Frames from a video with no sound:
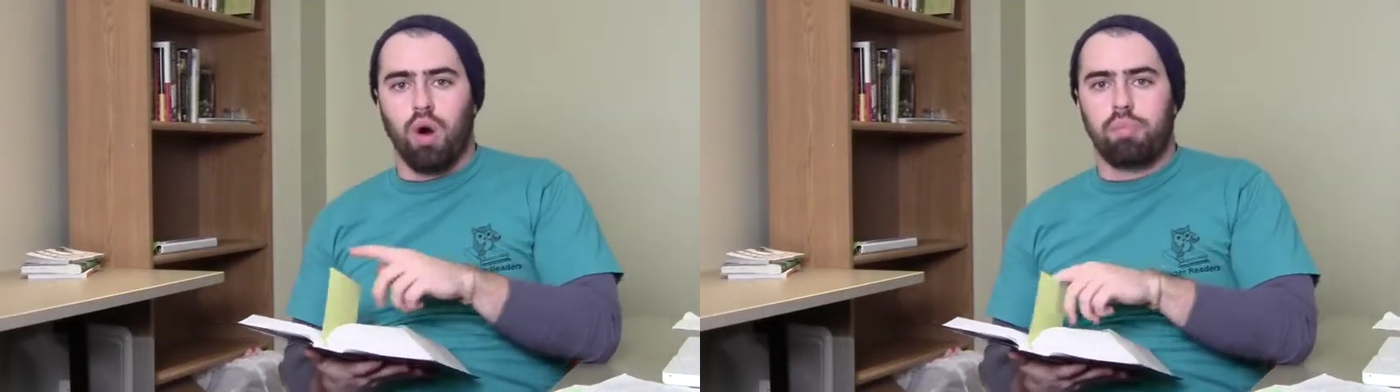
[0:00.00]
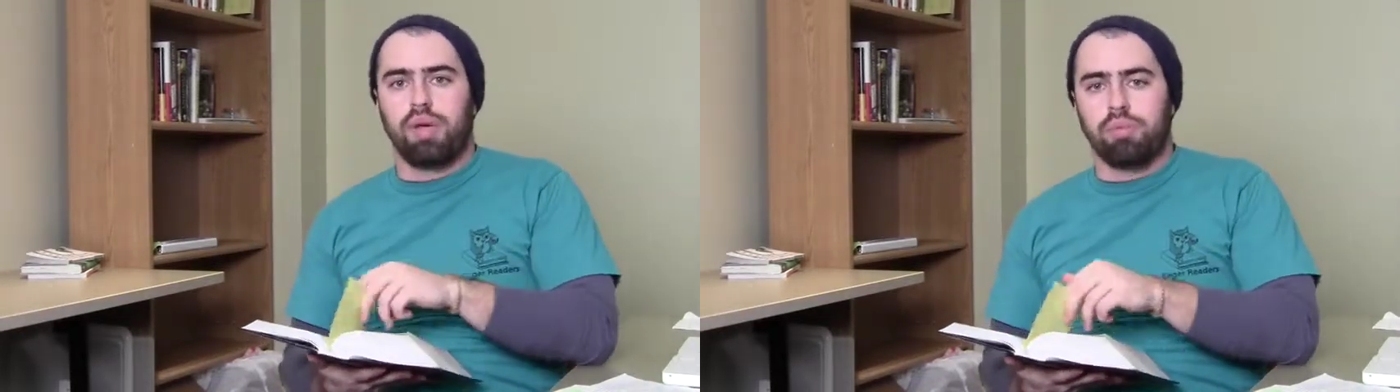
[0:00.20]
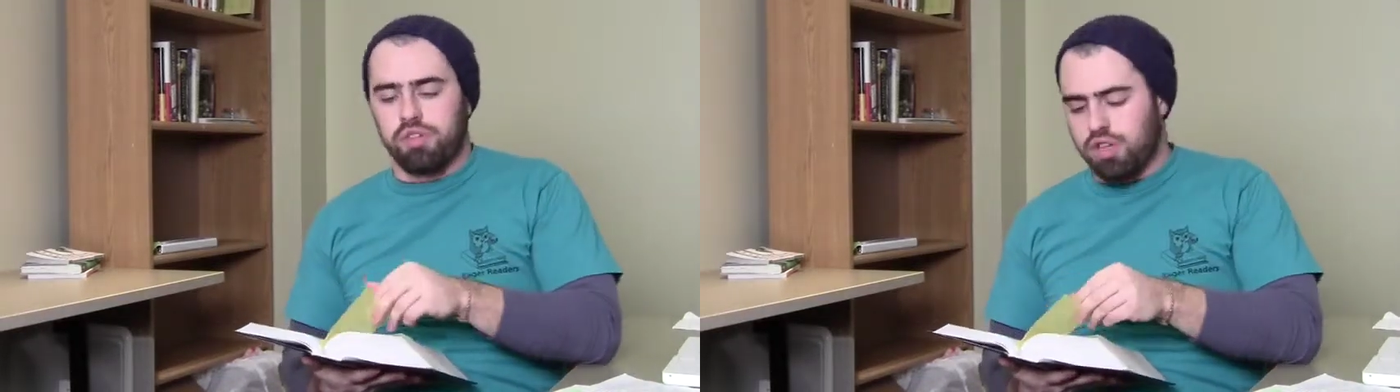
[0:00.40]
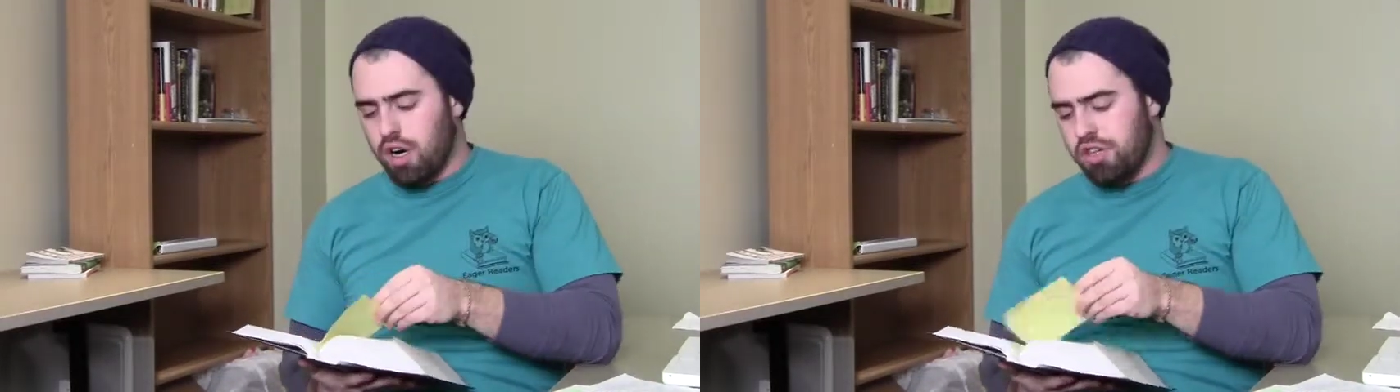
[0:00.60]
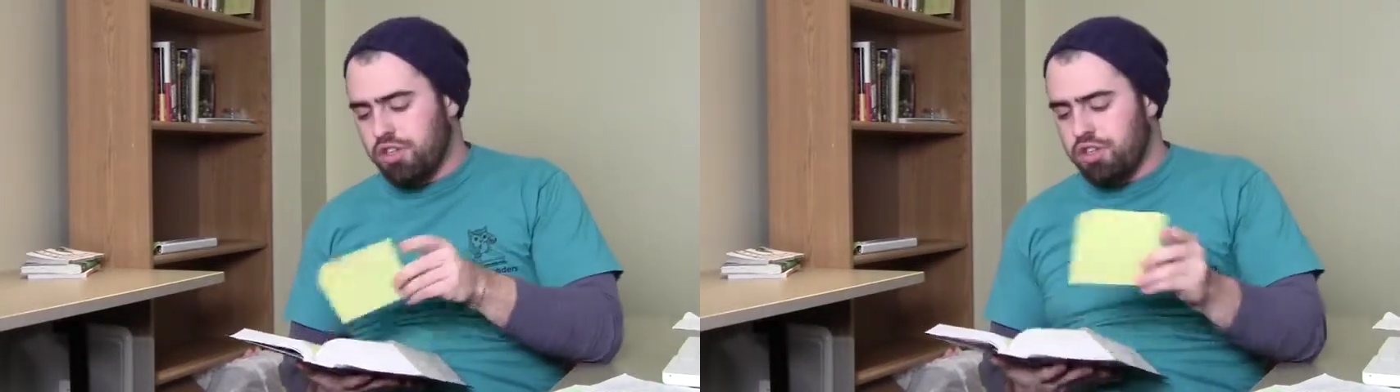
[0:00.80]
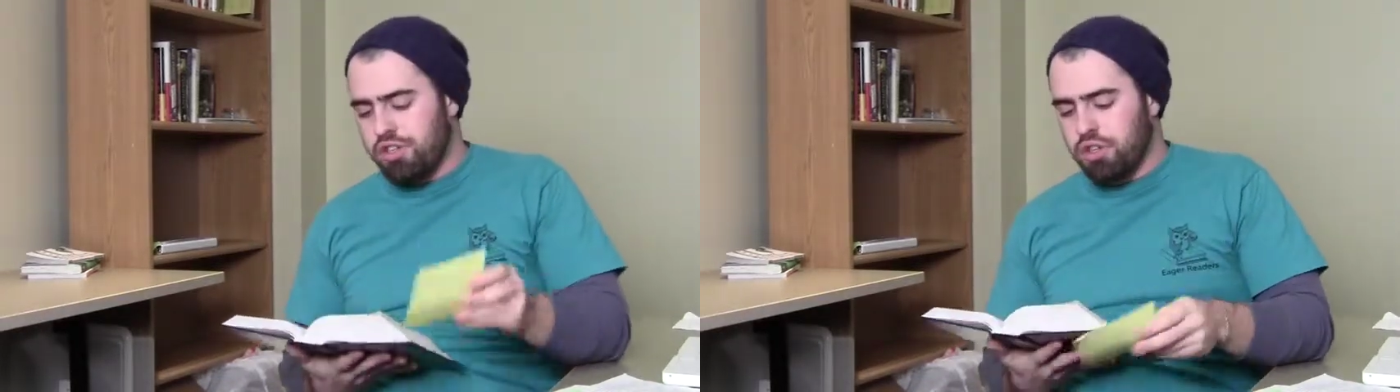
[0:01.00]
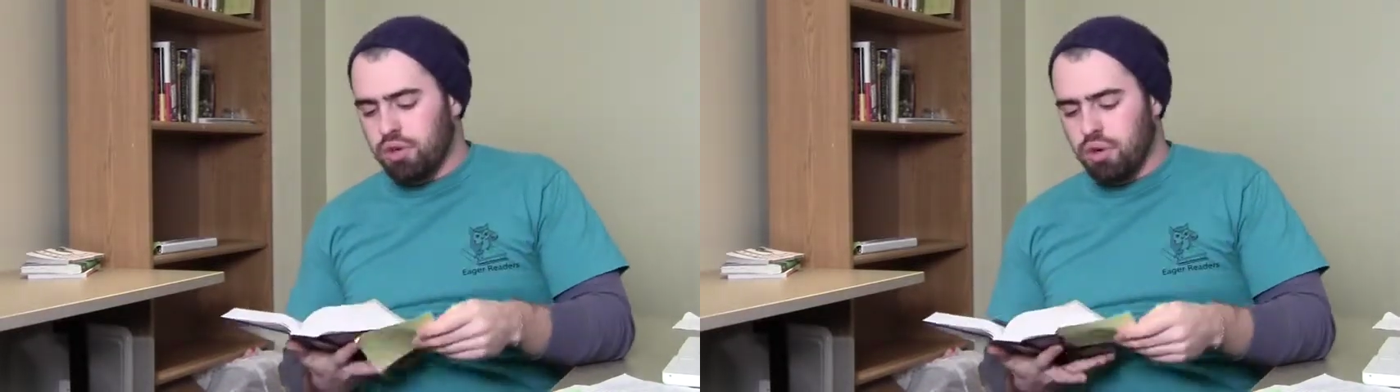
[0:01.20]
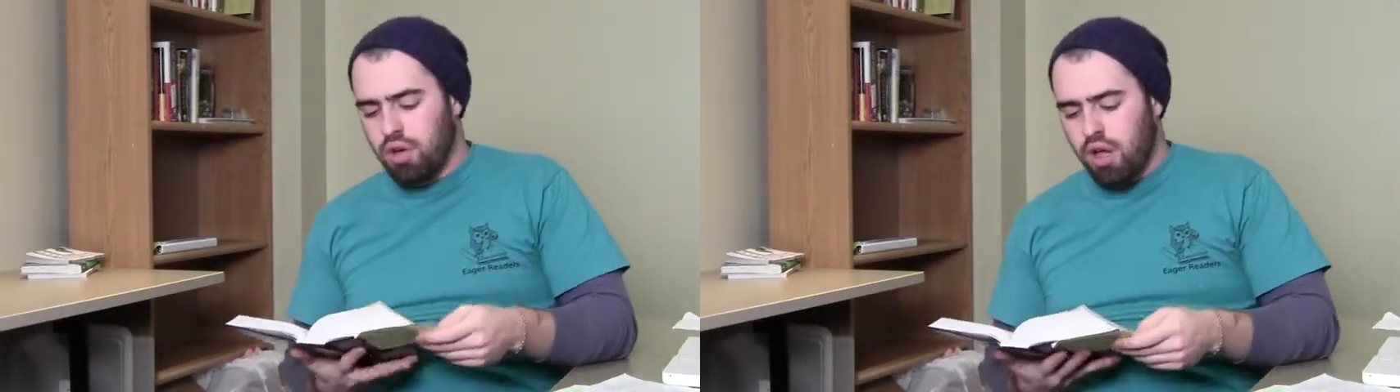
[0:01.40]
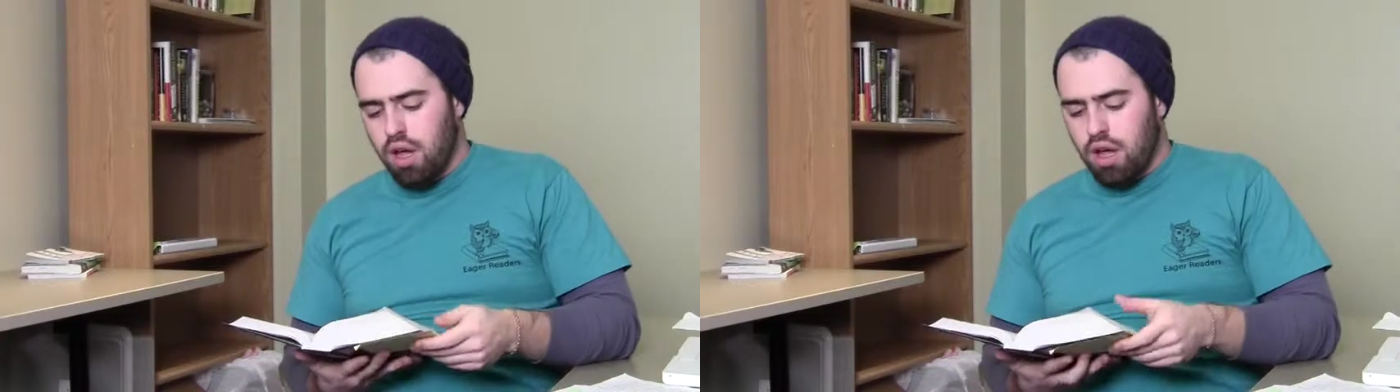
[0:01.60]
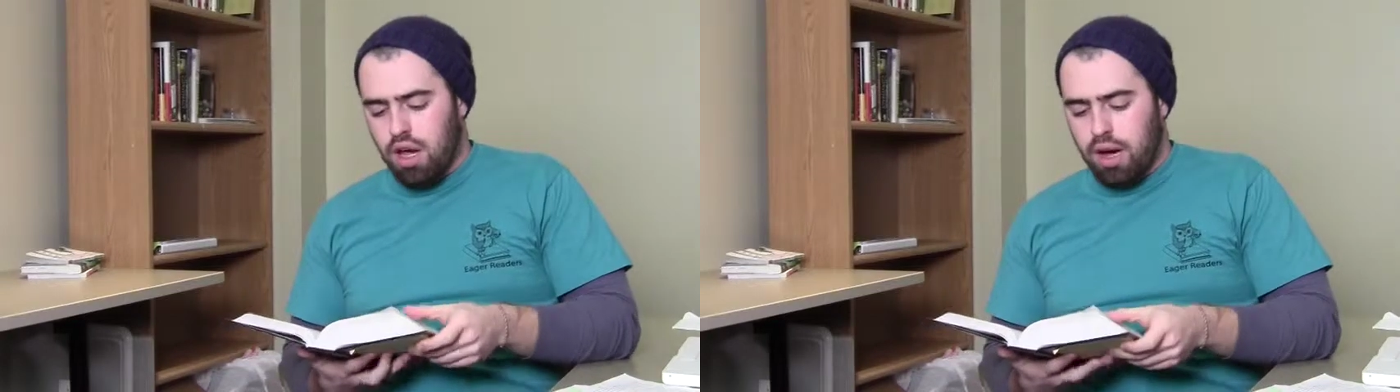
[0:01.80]
what people started to do
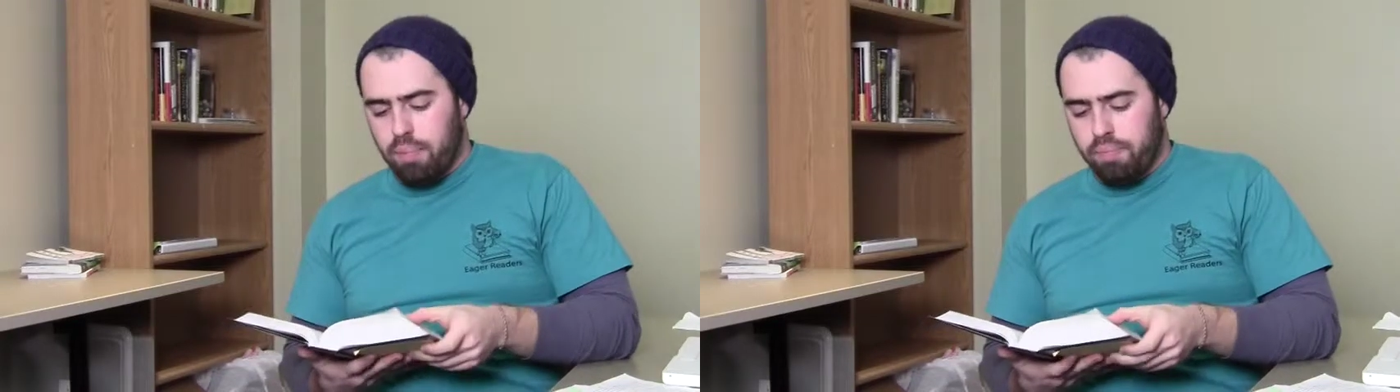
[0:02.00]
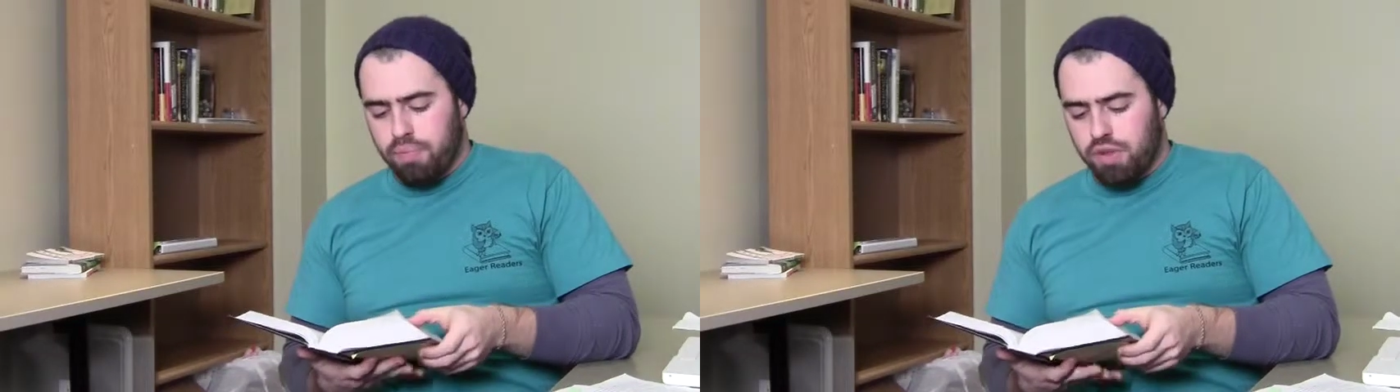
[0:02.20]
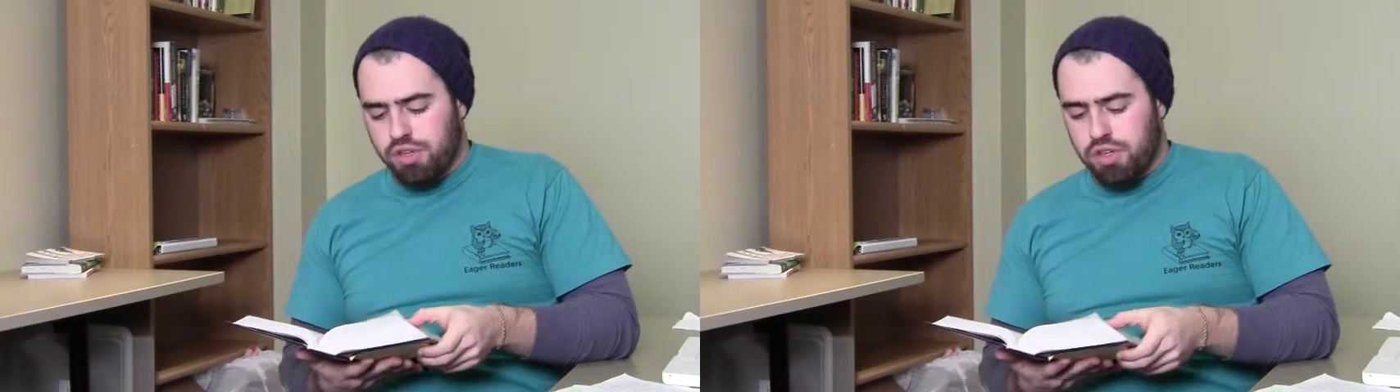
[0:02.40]
um,